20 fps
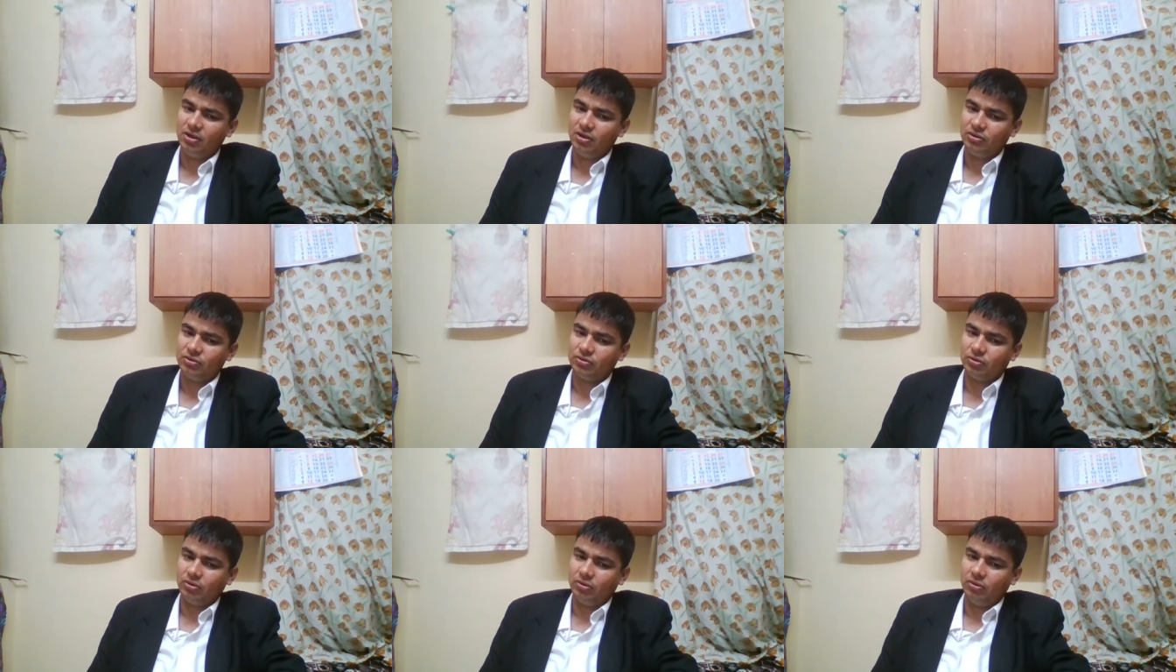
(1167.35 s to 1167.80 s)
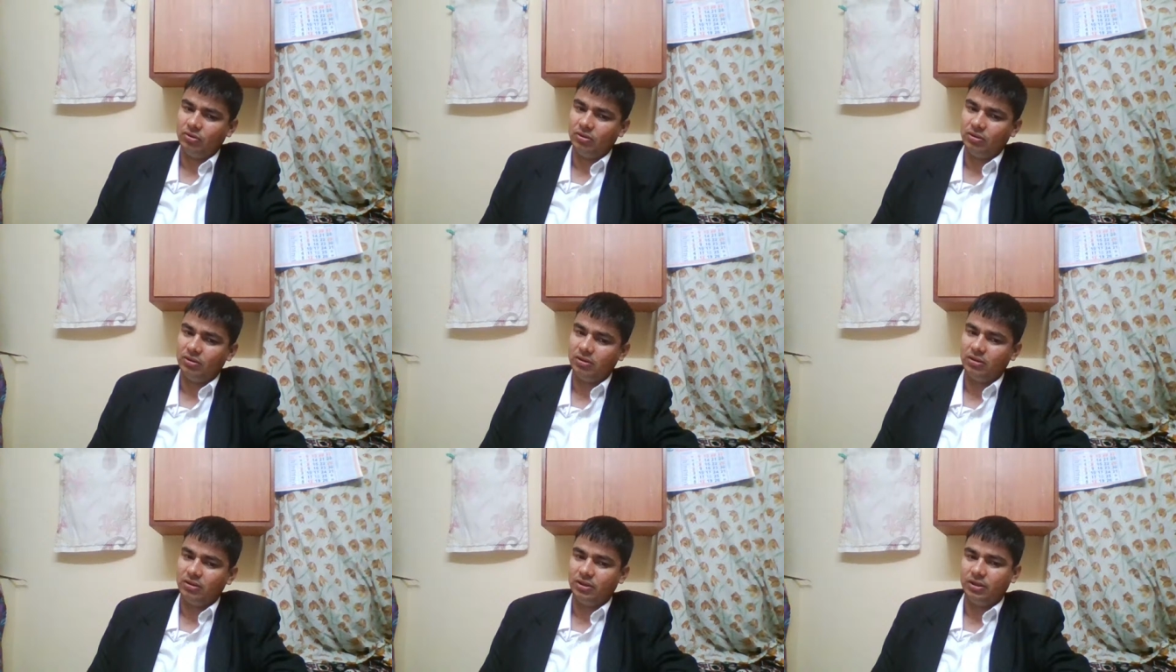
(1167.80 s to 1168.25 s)

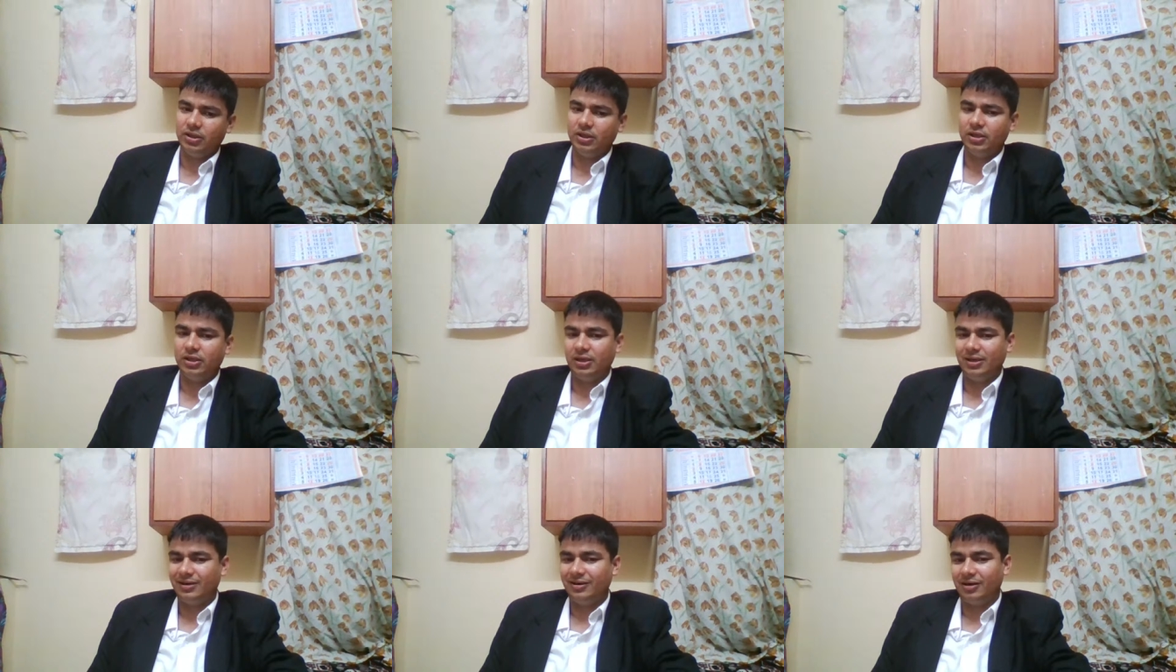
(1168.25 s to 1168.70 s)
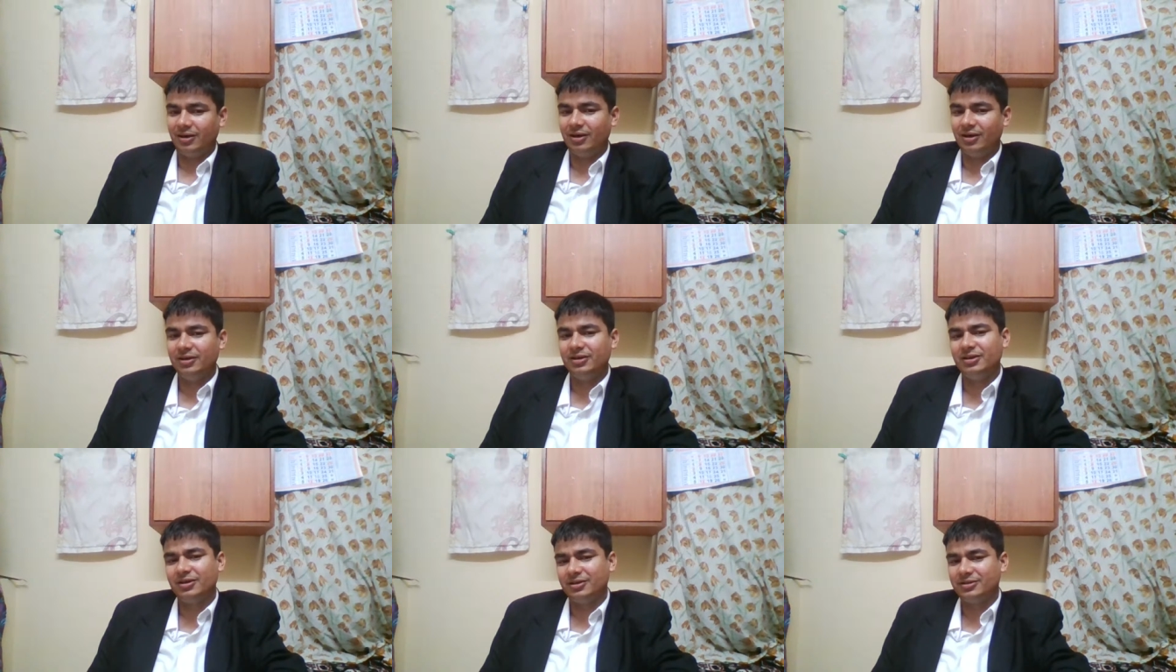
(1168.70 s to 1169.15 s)
So
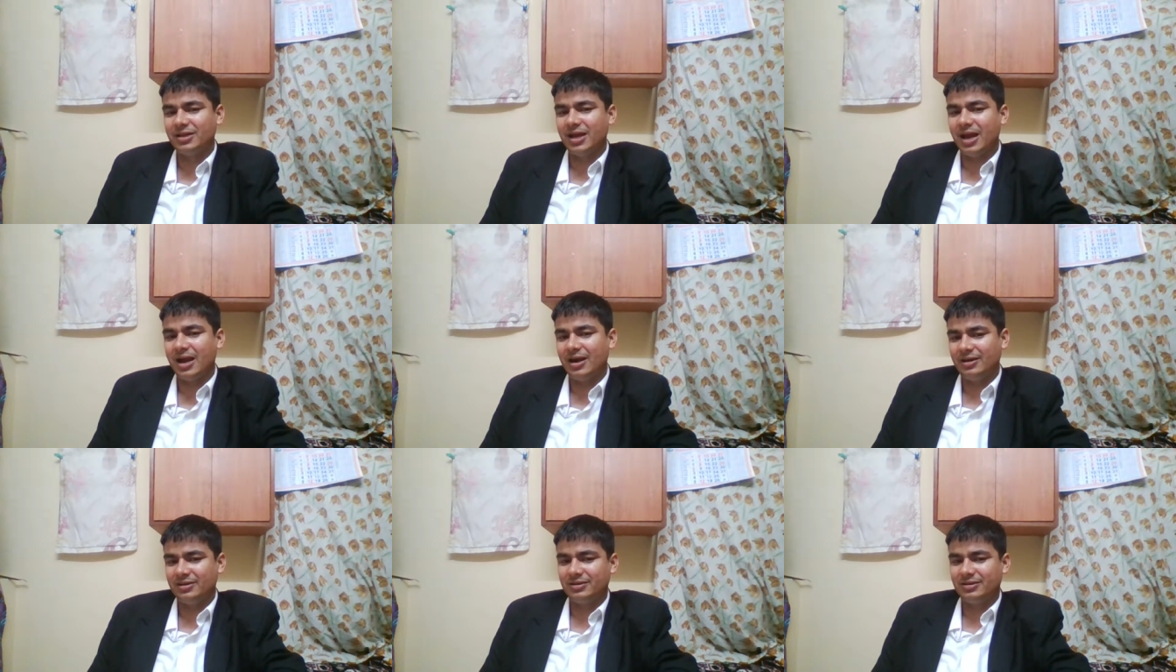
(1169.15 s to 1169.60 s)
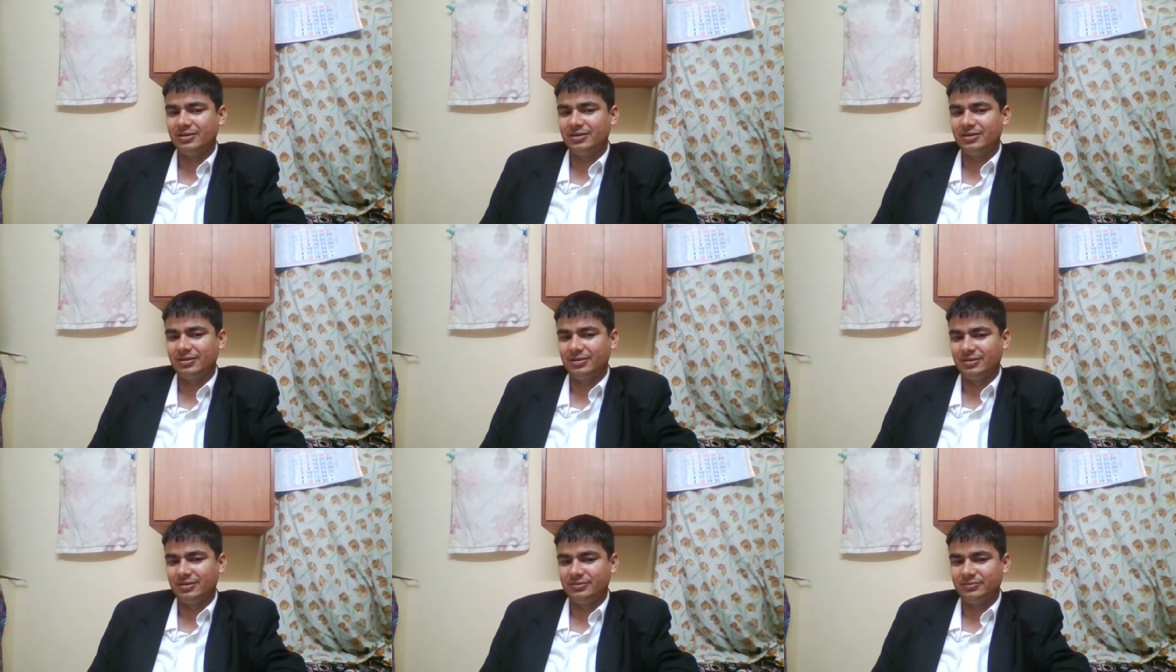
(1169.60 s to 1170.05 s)
under
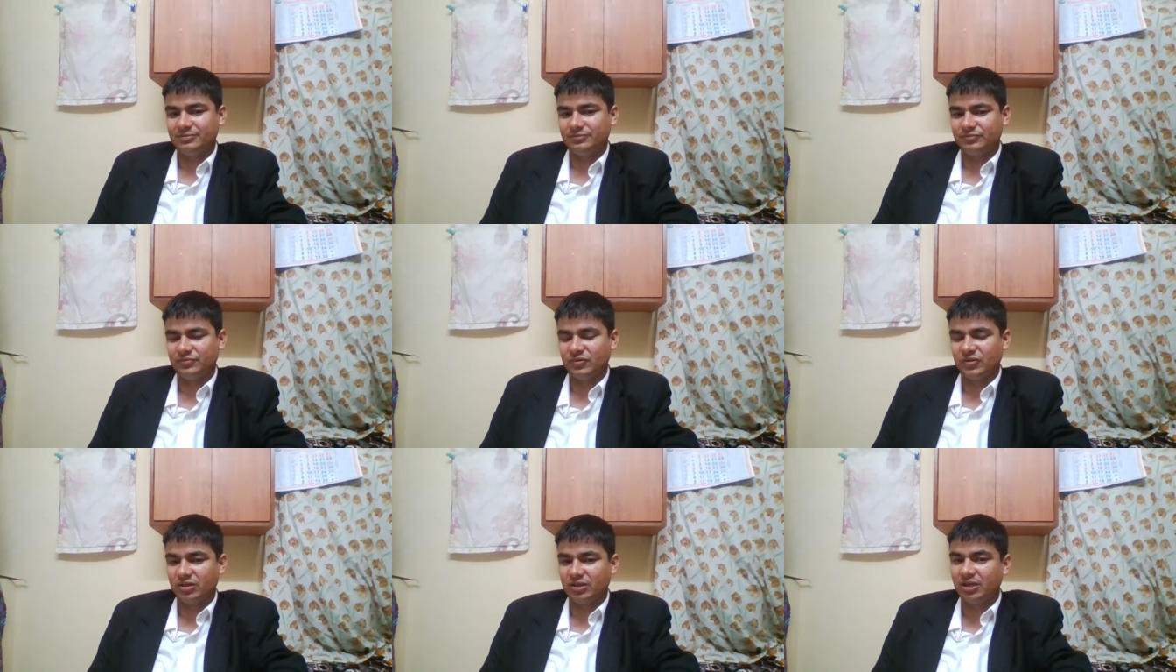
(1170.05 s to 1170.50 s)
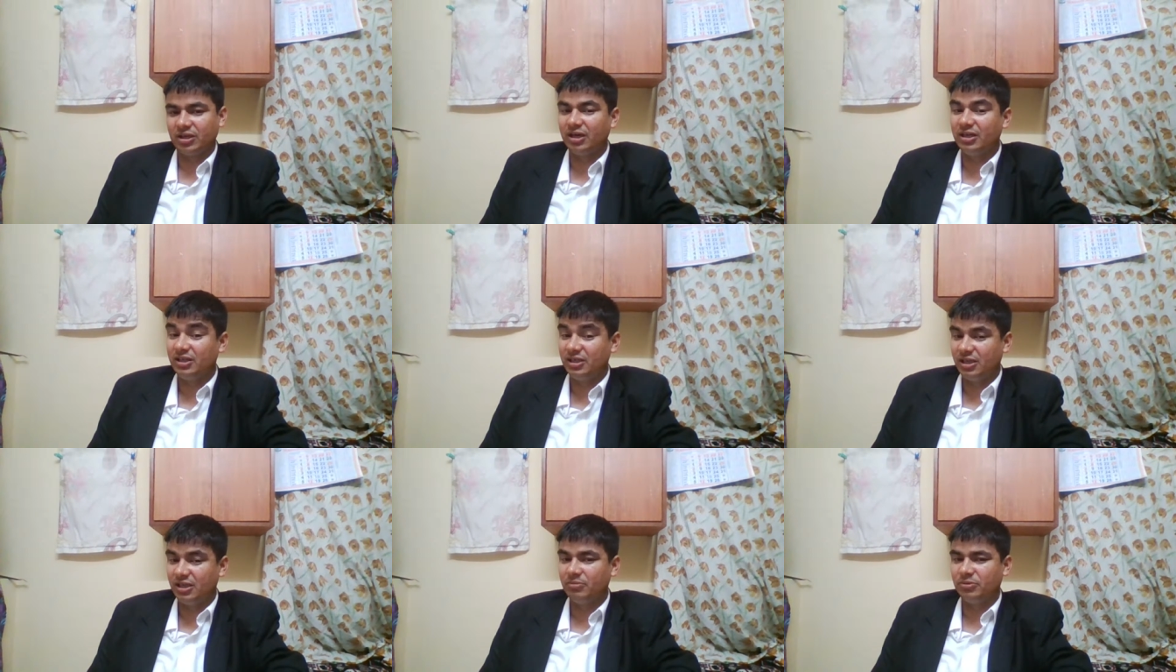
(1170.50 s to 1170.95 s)
that
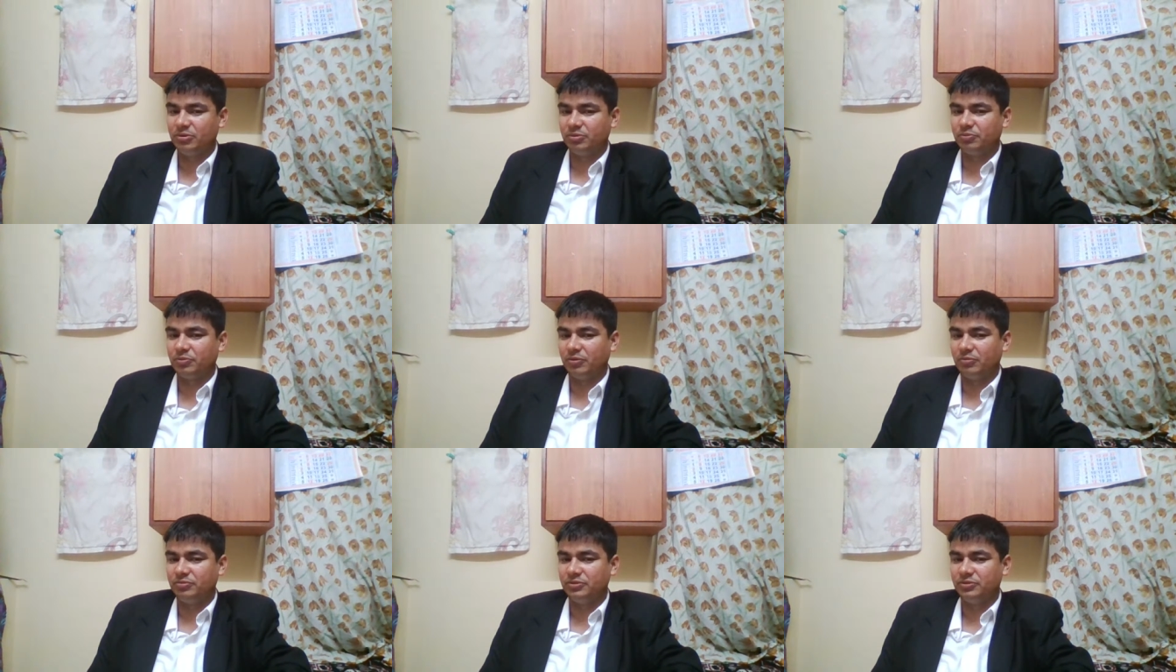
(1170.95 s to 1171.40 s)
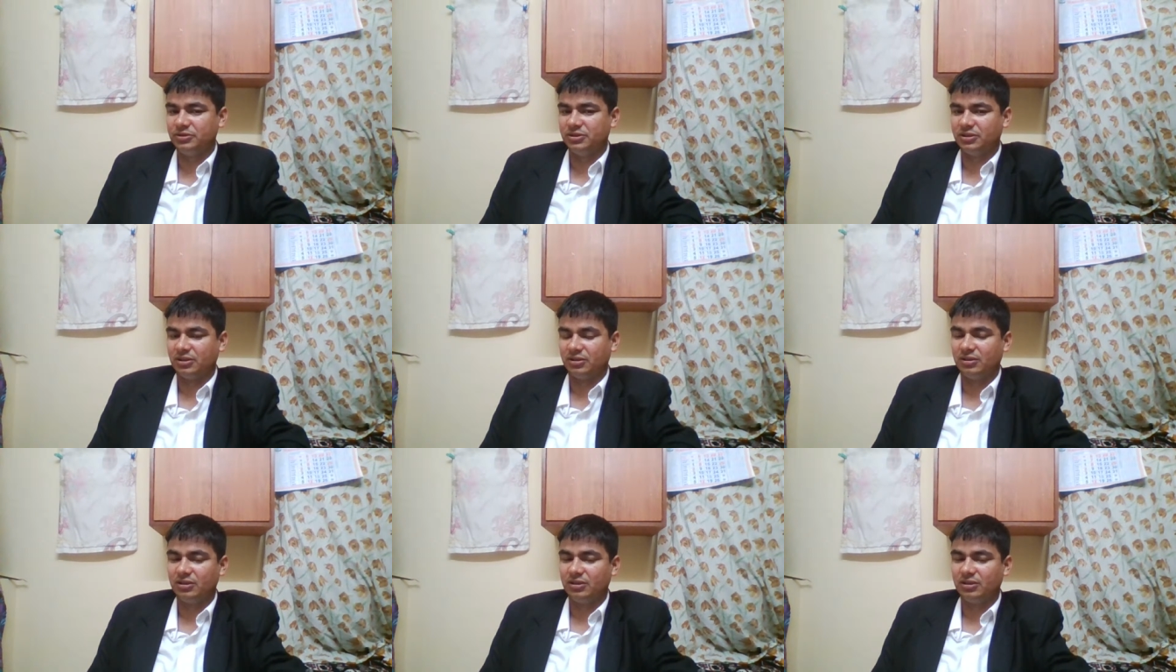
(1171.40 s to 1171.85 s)
contempt
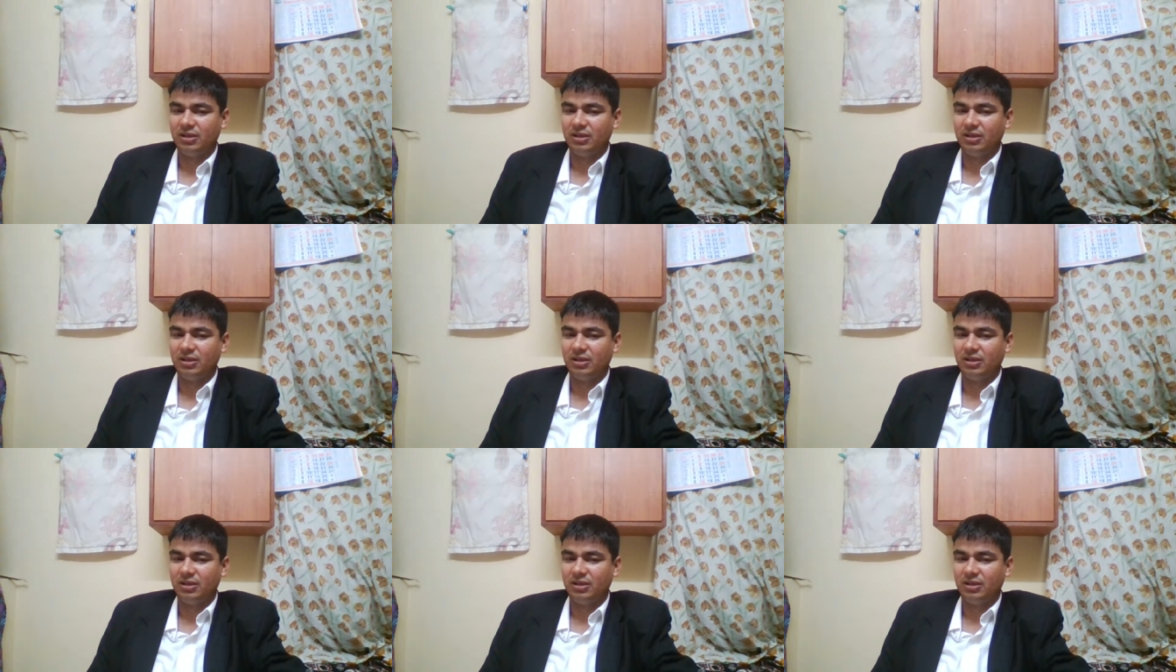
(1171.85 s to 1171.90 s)
provision,